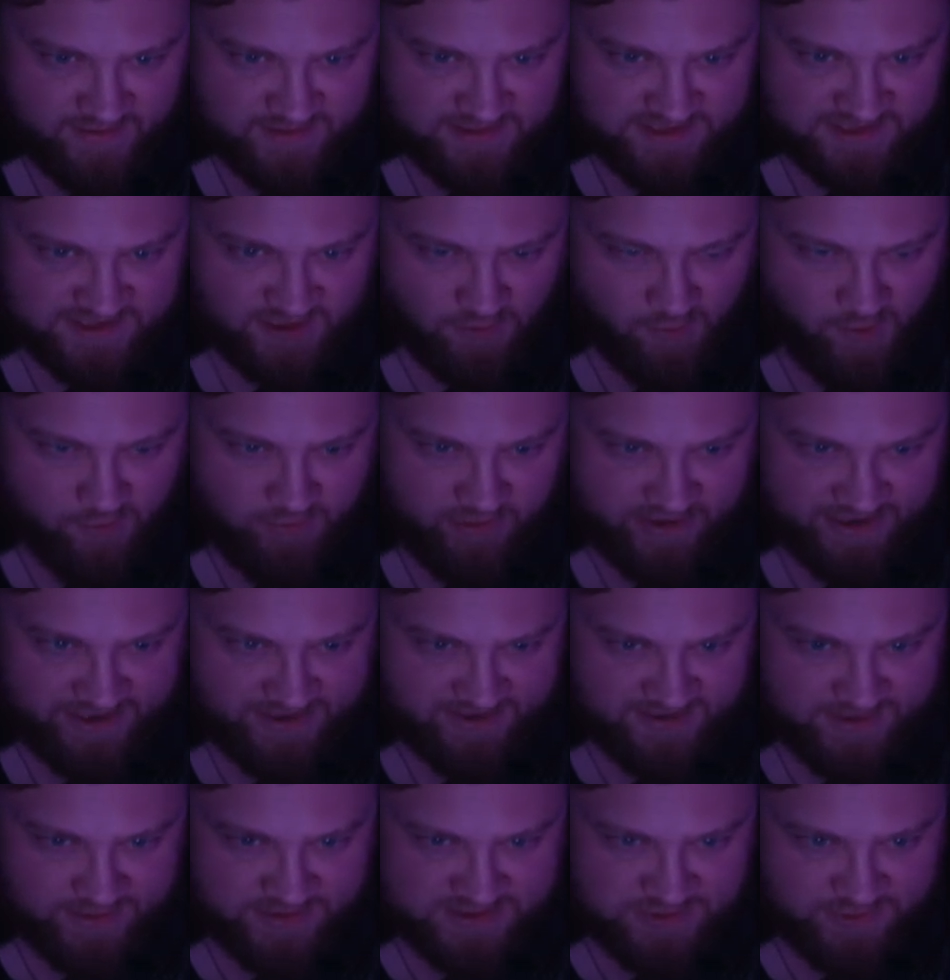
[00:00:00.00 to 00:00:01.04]
So what we're going
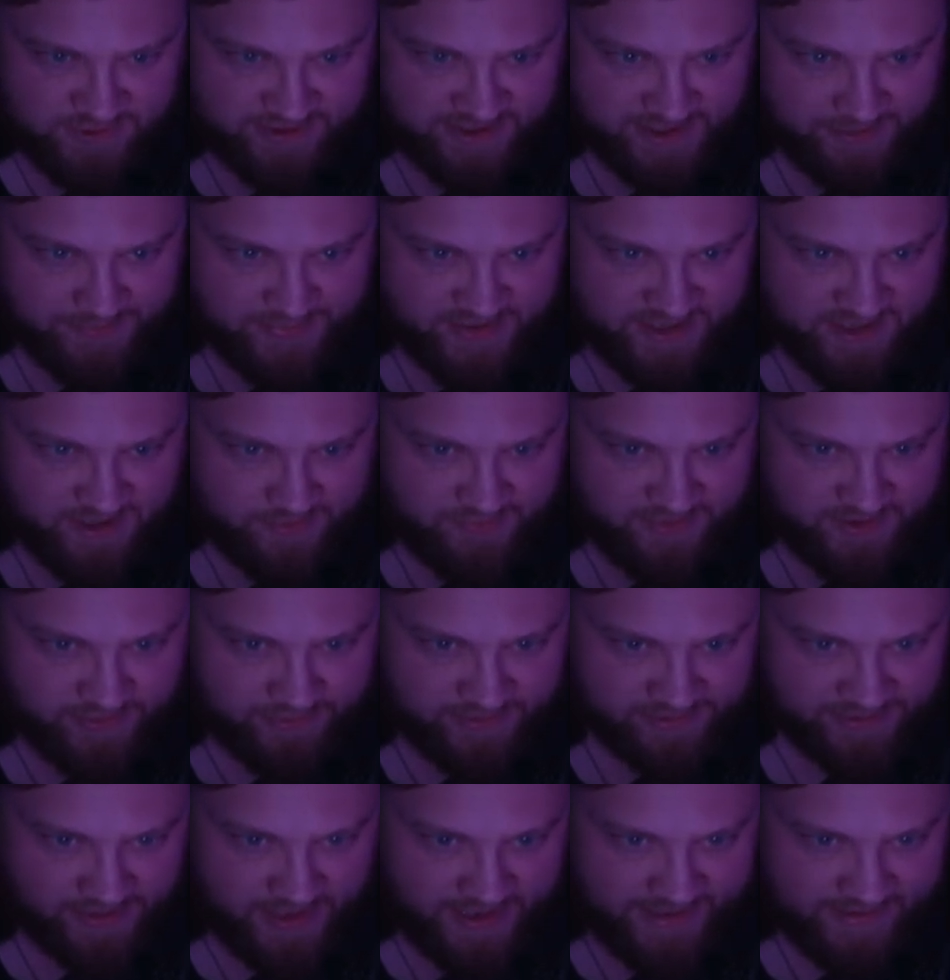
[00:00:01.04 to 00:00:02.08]
to do is we're going to pick a beat
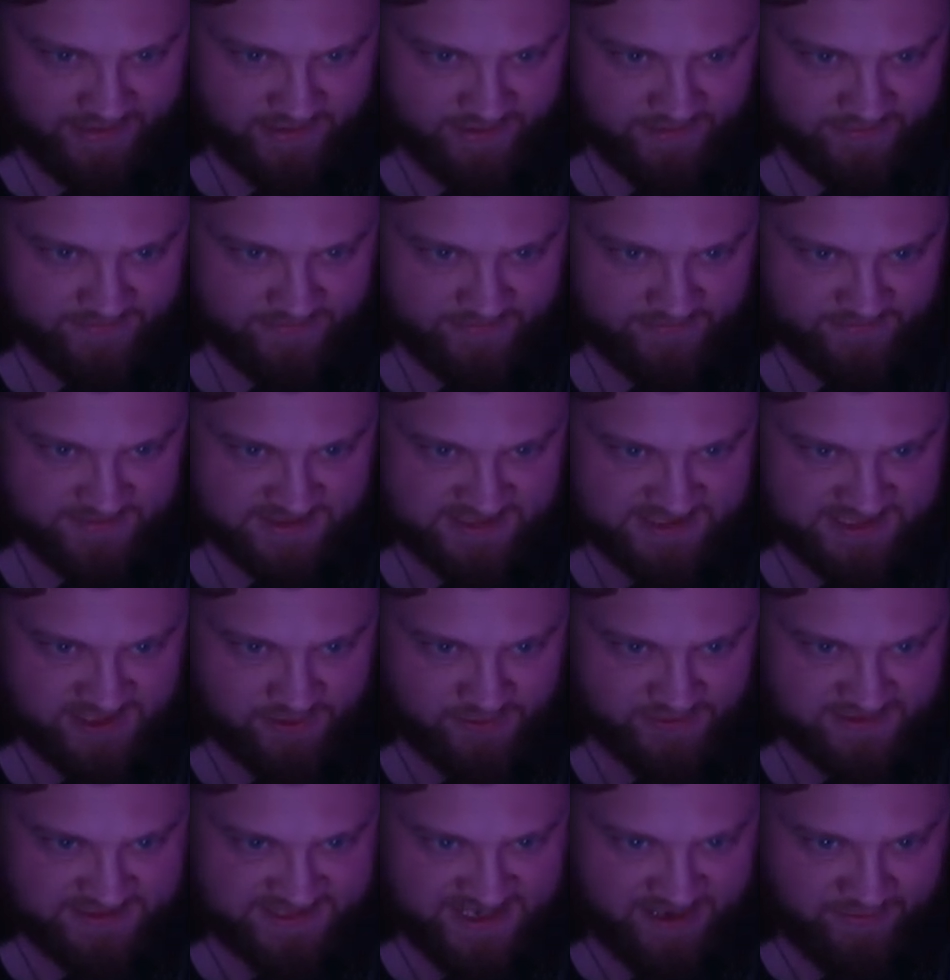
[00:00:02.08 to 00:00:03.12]
we like. Let's
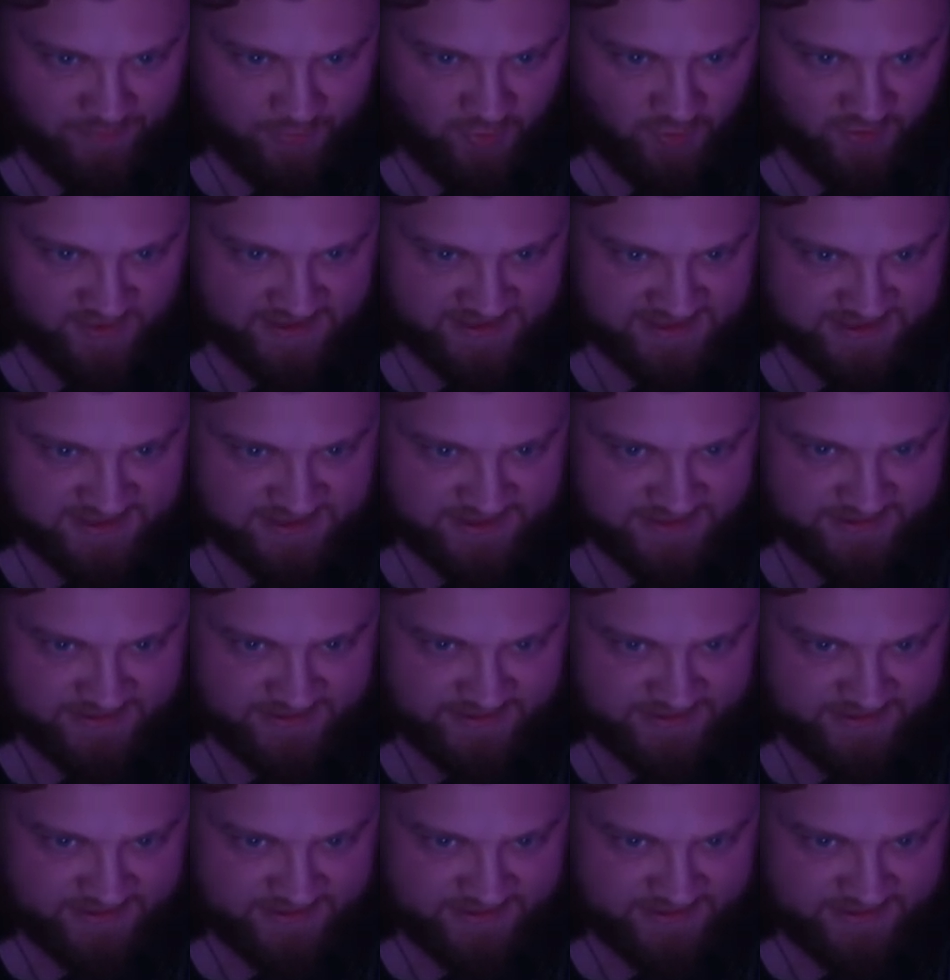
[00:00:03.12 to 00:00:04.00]
go with Dem Boys.